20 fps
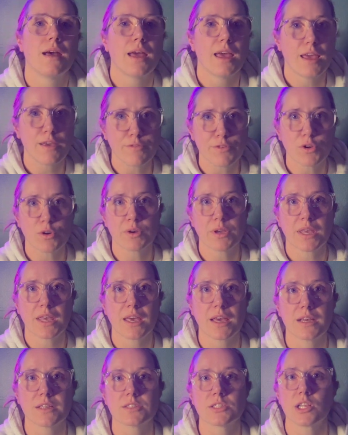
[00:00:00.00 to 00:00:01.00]
If you're
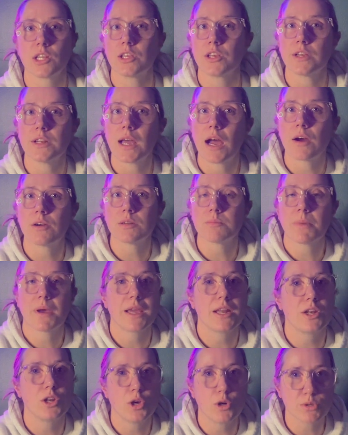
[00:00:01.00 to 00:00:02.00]
here to learn how to
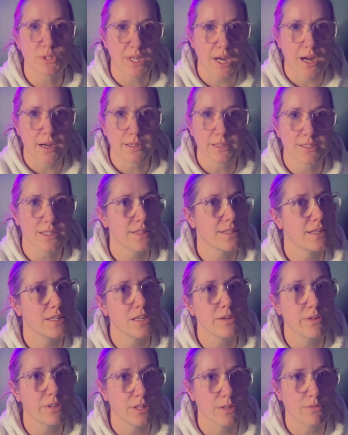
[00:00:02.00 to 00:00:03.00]
pay no tax, then
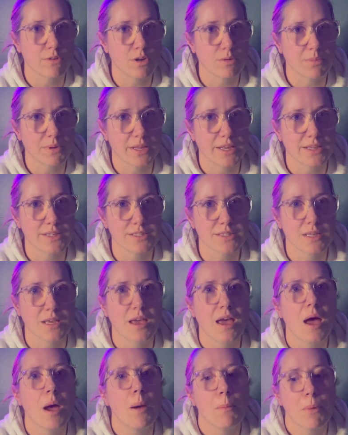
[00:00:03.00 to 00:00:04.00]
you're in the wrong place.
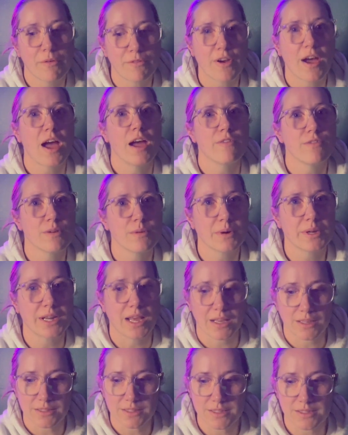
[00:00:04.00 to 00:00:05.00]
But for everyone
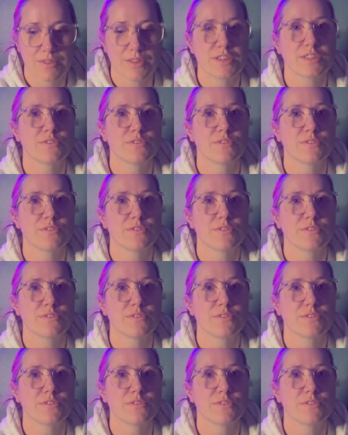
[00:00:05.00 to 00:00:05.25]
else, this